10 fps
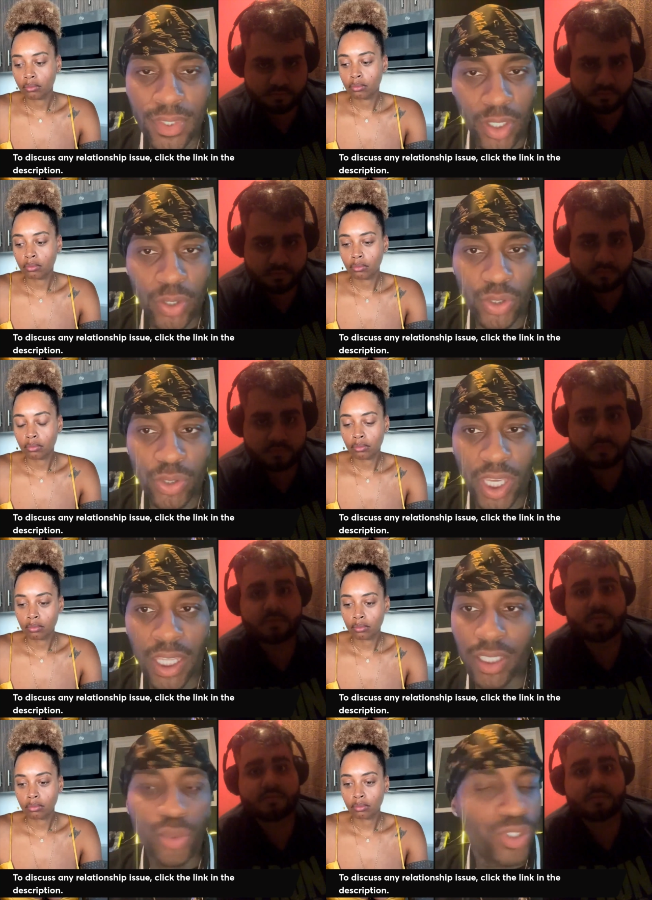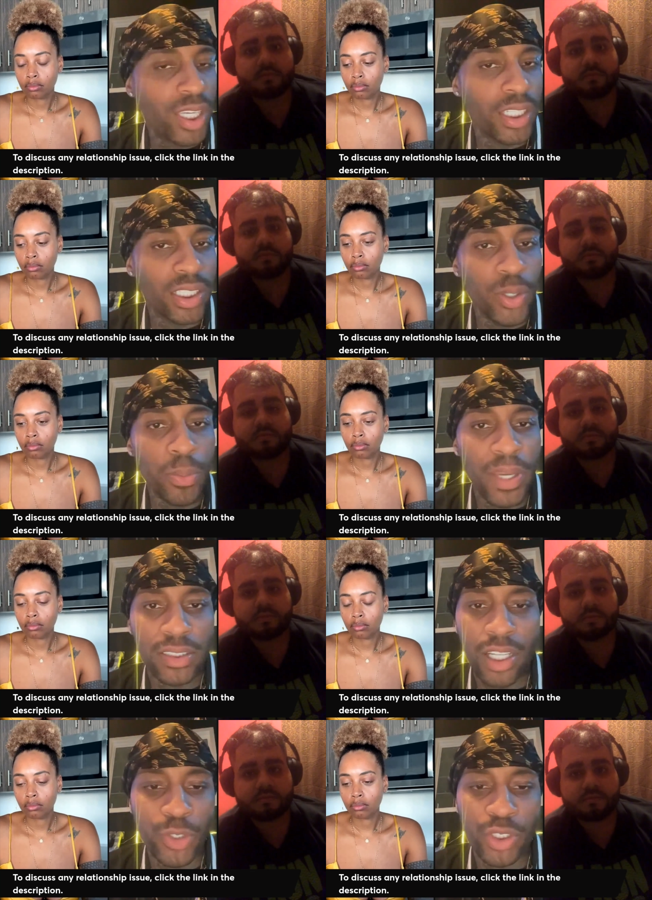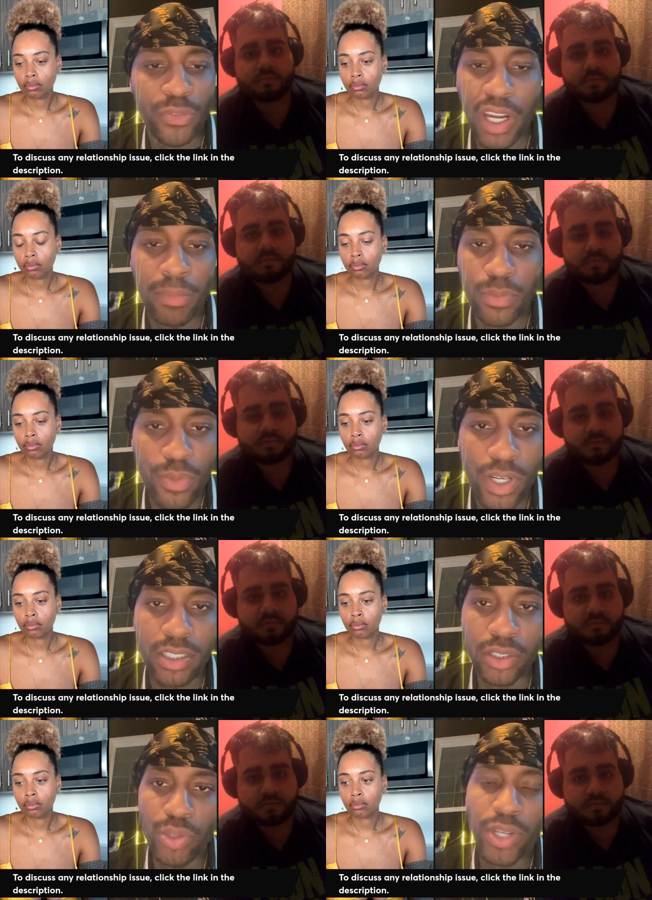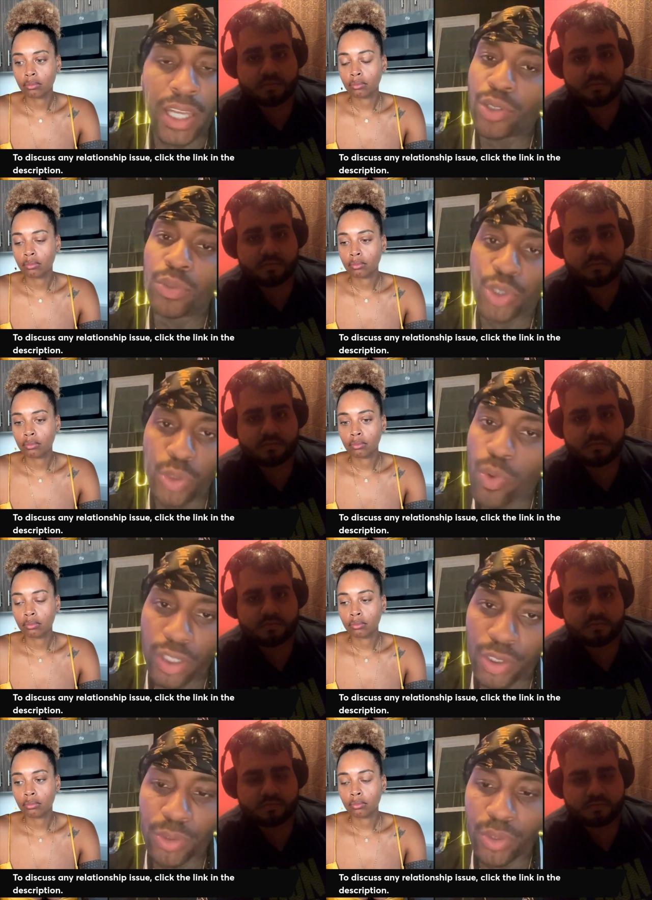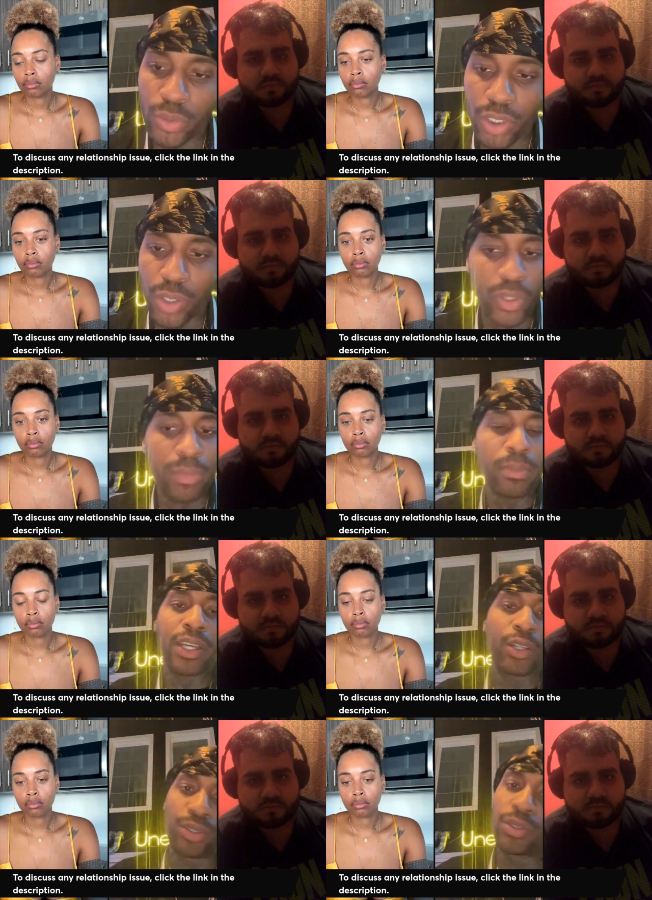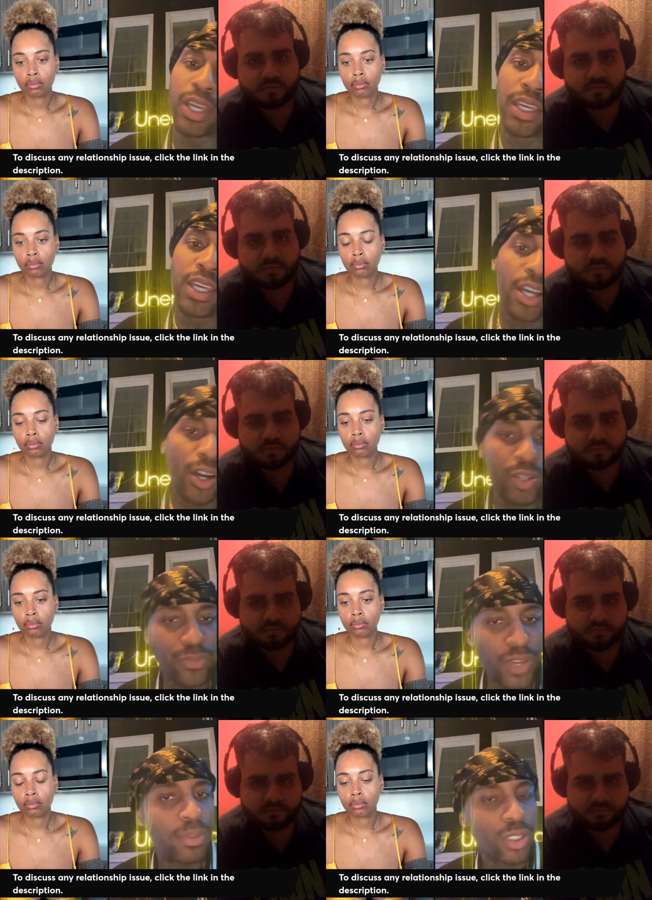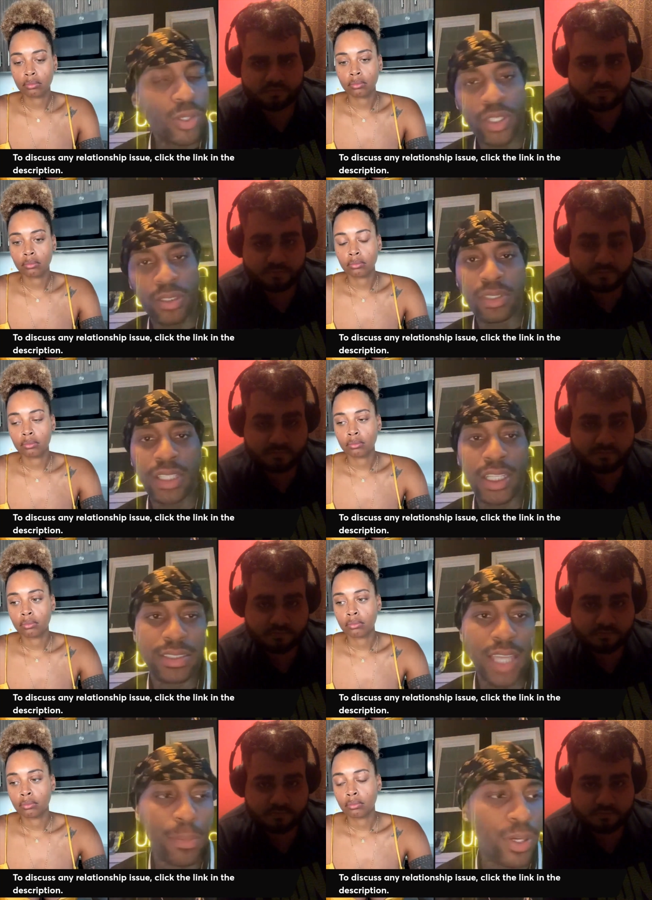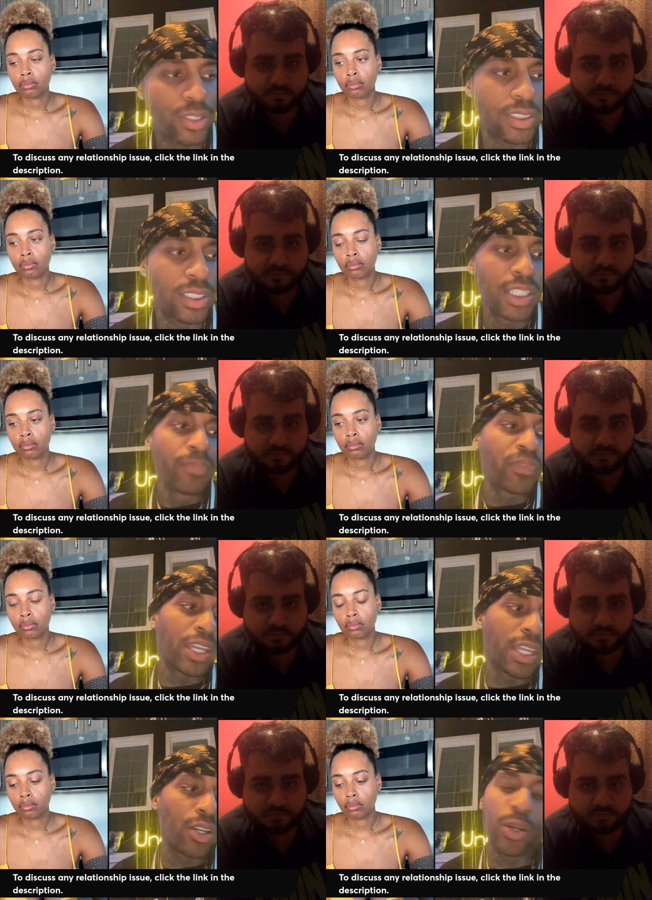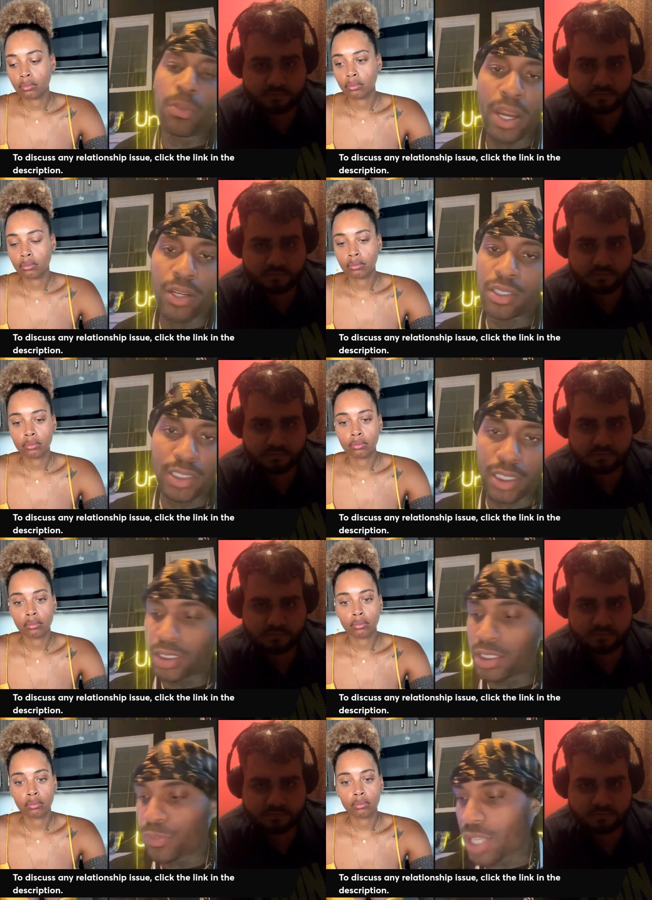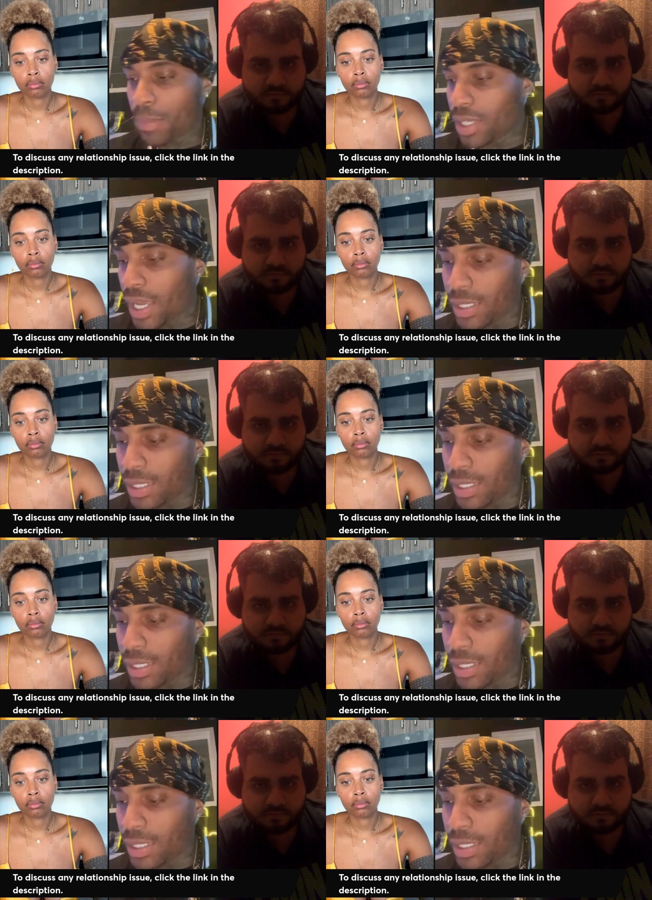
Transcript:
Speaker 1: So you can't go based off what your family wants. You got to do what you want to do. You know, women might go do that. Oh, their family don't want them to date this type of person, and they'll go marry a different type of guy